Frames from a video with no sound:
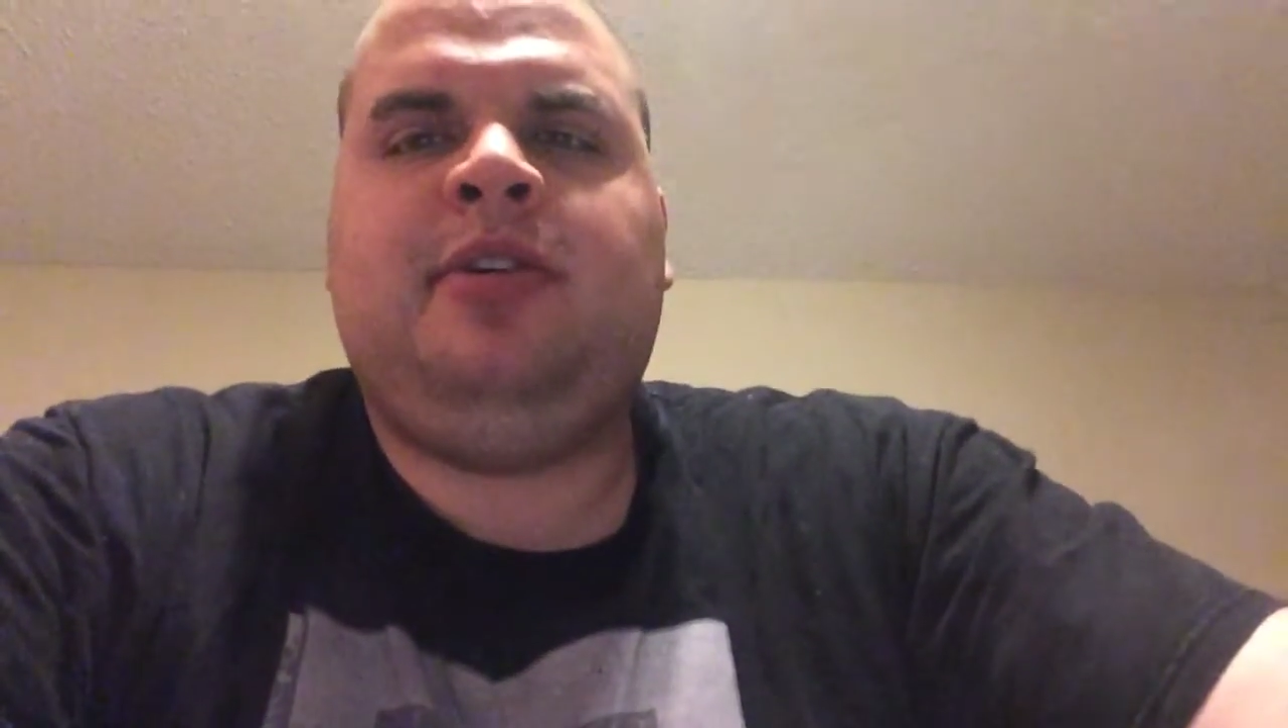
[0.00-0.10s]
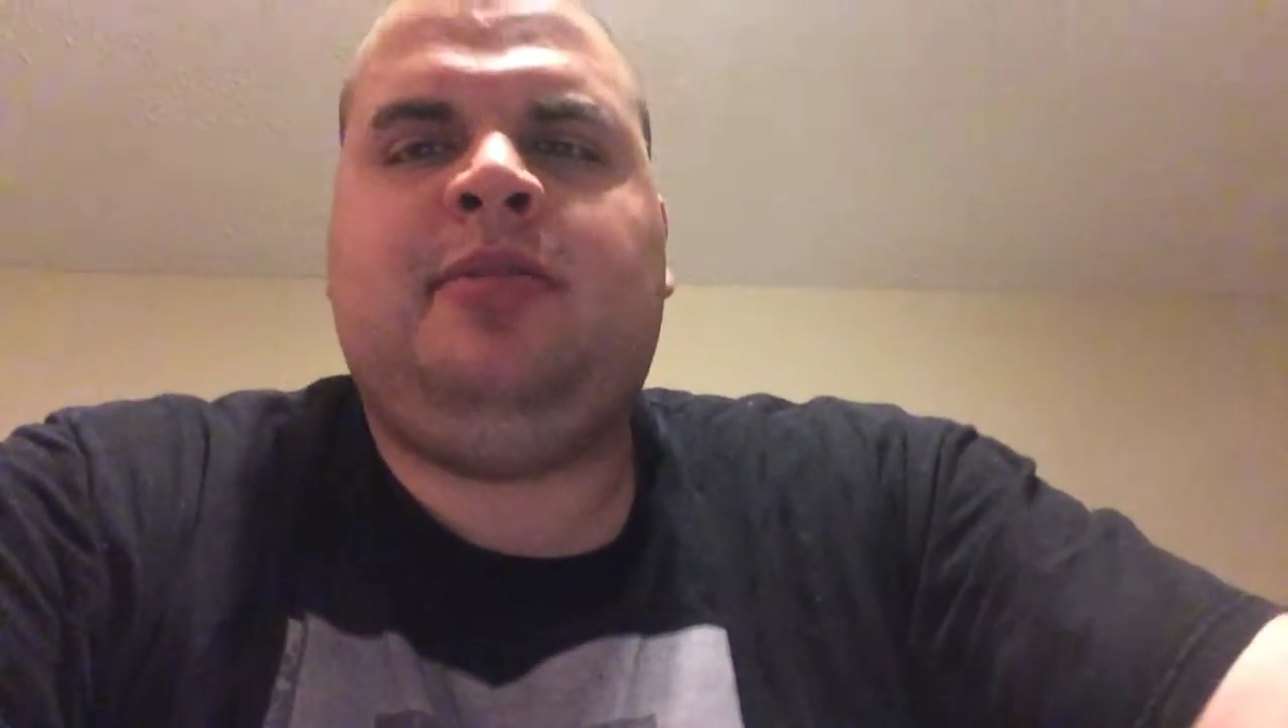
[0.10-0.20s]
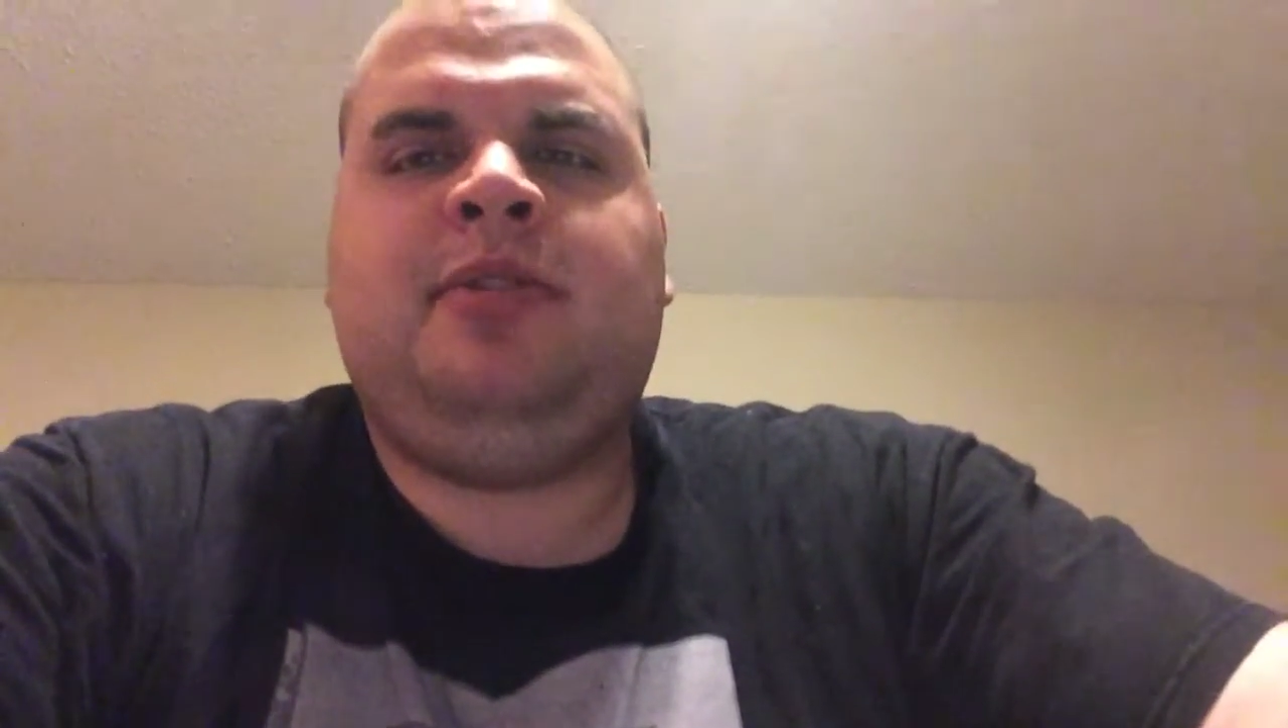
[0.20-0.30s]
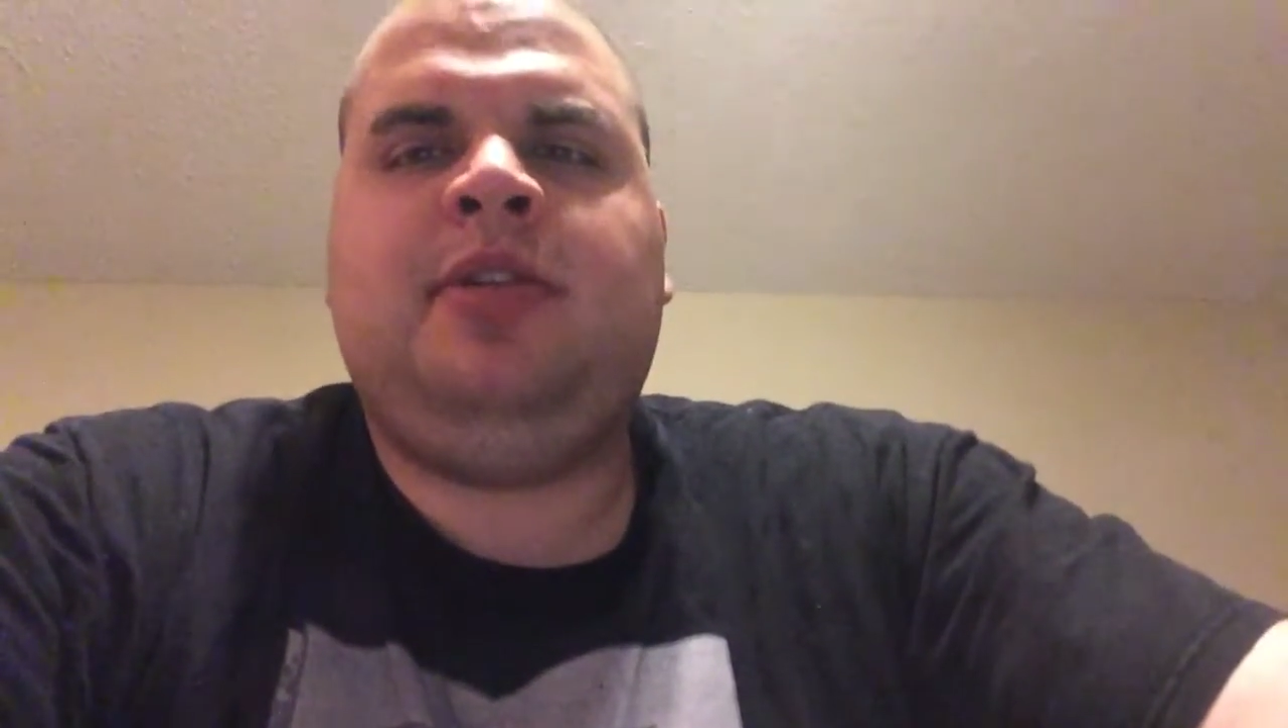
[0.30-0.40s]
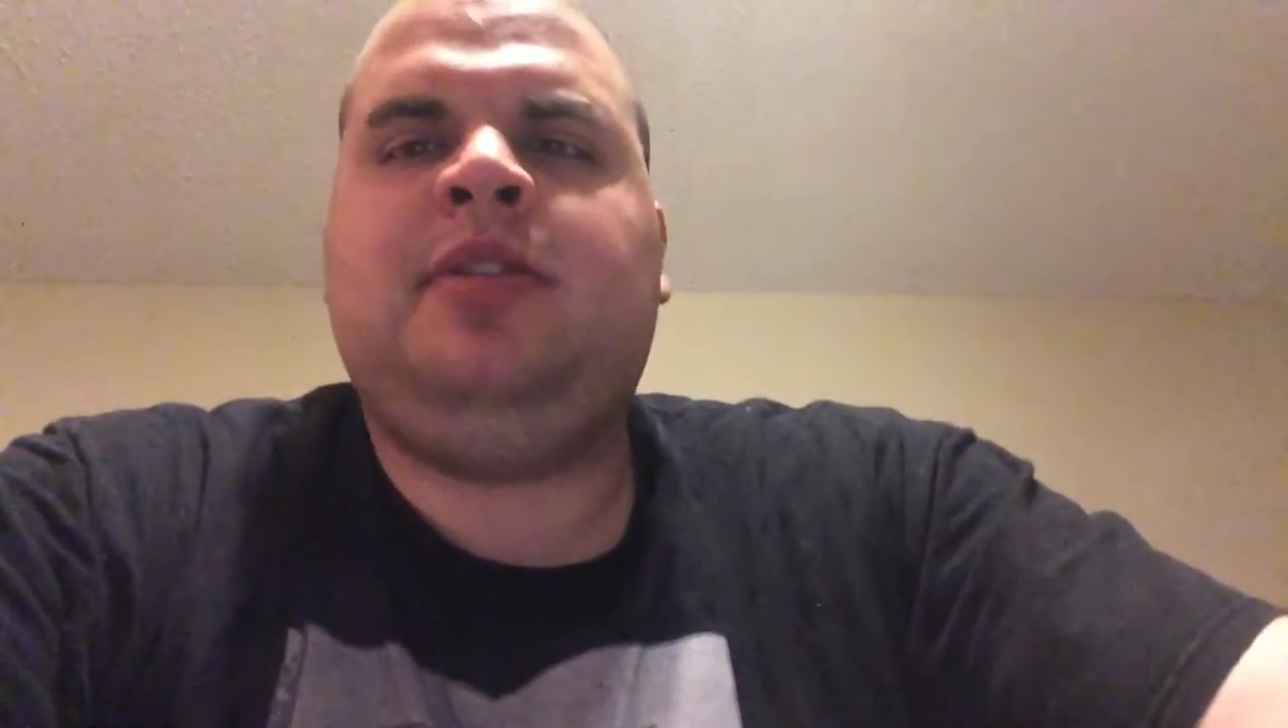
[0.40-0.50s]

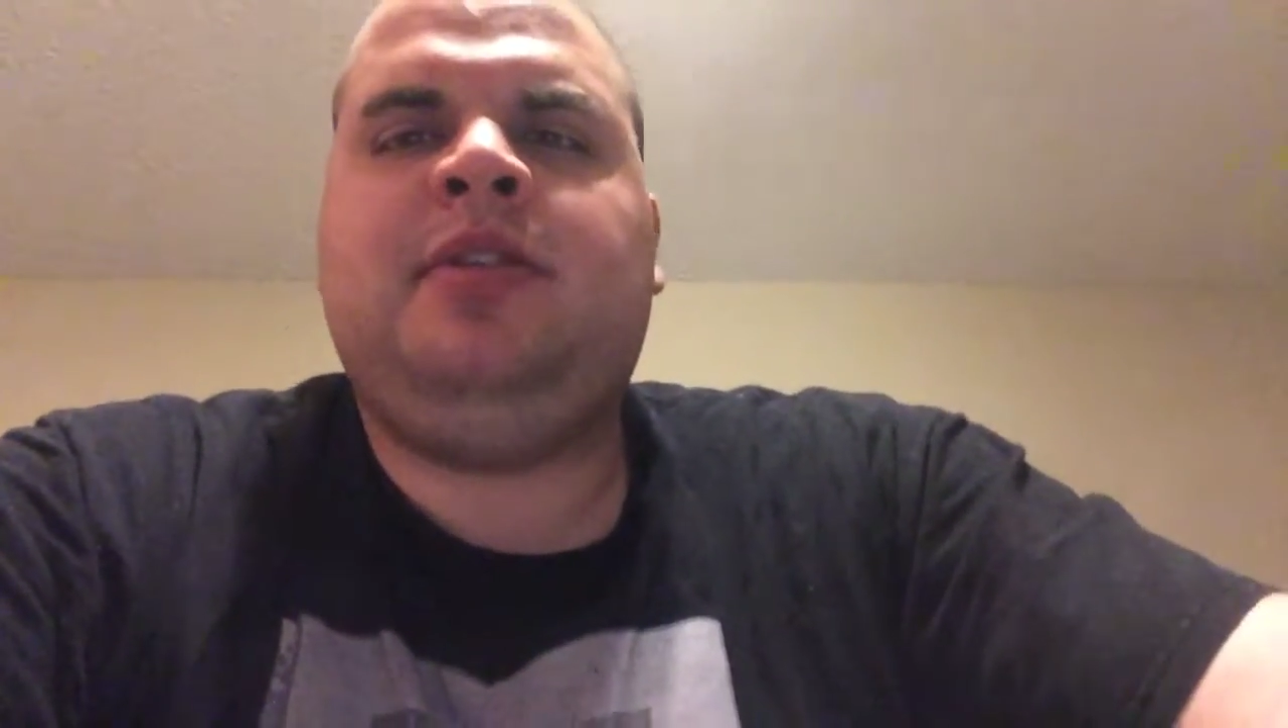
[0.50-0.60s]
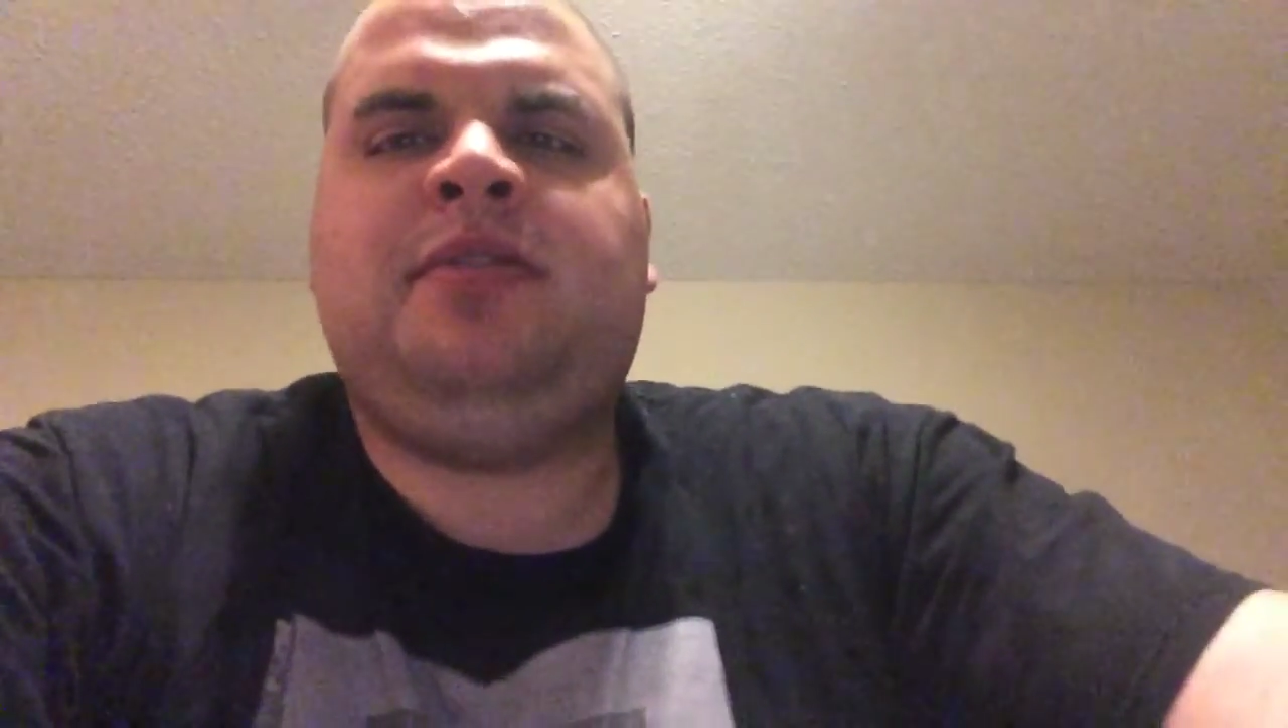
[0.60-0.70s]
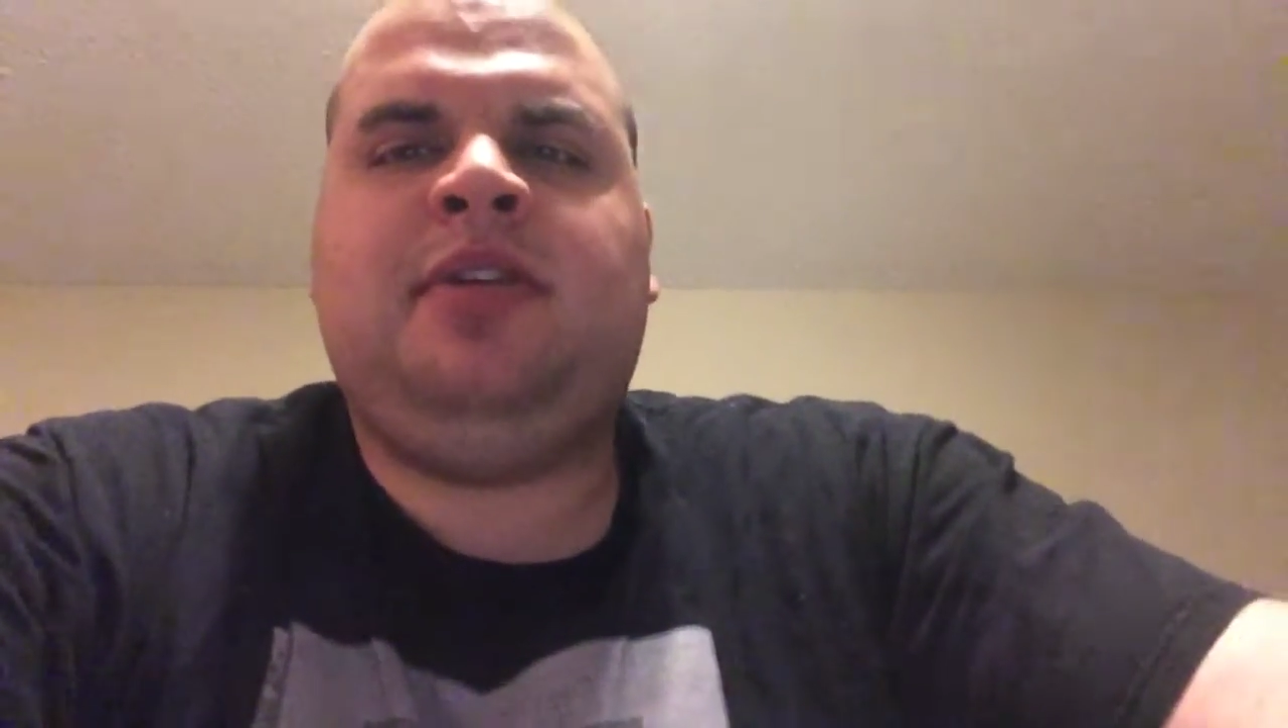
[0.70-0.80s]
film one of these